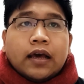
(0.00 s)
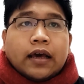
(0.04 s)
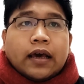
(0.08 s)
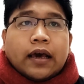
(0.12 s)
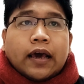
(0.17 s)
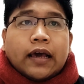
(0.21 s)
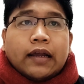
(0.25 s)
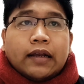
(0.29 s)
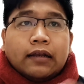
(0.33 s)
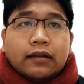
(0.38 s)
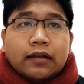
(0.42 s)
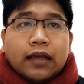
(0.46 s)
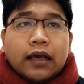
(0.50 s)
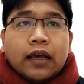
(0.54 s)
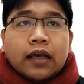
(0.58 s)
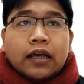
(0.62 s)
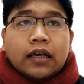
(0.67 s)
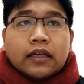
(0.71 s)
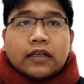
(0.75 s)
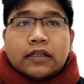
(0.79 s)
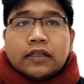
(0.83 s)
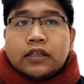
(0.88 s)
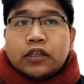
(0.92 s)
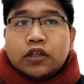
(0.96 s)
and there
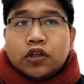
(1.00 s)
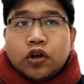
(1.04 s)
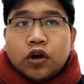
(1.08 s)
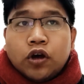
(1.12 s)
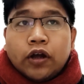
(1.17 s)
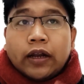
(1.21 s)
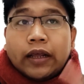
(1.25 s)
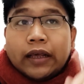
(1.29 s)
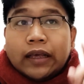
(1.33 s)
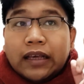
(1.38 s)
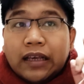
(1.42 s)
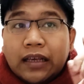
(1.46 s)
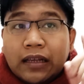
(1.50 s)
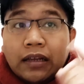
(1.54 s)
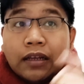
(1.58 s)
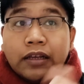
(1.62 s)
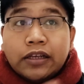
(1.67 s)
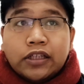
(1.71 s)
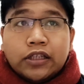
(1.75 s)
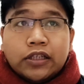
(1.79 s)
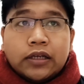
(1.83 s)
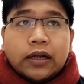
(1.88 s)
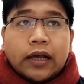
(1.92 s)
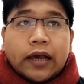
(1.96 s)
is not
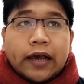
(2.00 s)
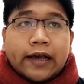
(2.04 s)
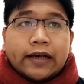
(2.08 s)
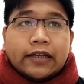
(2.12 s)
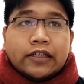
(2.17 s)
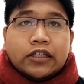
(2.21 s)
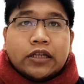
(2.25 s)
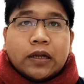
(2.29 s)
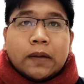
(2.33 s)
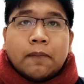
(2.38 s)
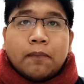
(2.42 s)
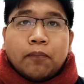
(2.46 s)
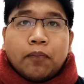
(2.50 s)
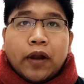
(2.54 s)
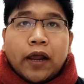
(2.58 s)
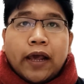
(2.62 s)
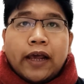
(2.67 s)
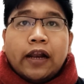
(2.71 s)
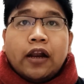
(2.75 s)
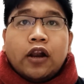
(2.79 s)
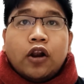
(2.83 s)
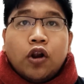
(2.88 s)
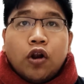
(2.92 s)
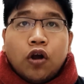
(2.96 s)
initial action
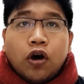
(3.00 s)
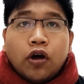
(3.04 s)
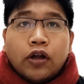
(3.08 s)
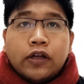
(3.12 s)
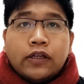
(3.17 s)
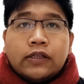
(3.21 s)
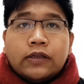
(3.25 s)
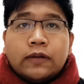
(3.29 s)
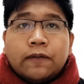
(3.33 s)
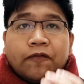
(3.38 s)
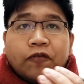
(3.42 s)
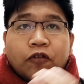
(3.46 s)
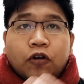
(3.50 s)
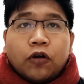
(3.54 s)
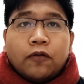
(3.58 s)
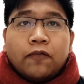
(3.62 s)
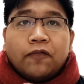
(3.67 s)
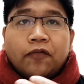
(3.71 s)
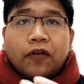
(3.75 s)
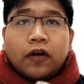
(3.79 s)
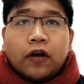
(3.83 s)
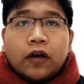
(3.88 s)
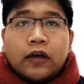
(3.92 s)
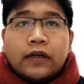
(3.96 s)
plan, loans from
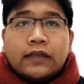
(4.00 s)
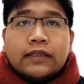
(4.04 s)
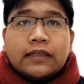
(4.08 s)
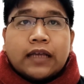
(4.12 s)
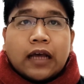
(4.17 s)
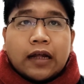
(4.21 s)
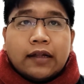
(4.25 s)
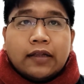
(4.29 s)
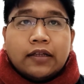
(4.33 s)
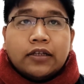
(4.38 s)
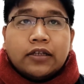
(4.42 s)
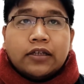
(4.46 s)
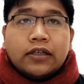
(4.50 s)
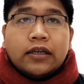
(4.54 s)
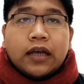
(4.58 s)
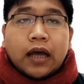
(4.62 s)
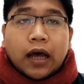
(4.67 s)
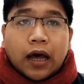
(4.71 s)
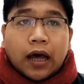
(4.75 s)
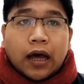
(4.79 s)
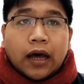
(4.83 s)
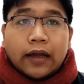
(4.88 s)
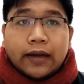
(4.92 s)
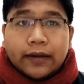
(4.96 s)
foreign countries
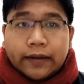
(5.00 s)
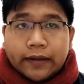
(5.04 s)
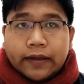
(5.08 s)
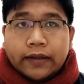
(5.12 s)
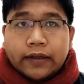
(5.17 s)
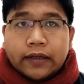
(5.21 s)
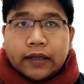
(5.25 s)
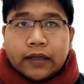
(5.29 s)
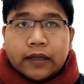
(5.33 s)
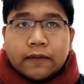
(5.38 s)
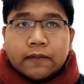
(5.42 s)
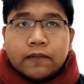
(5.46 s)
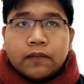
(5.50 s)
are needed.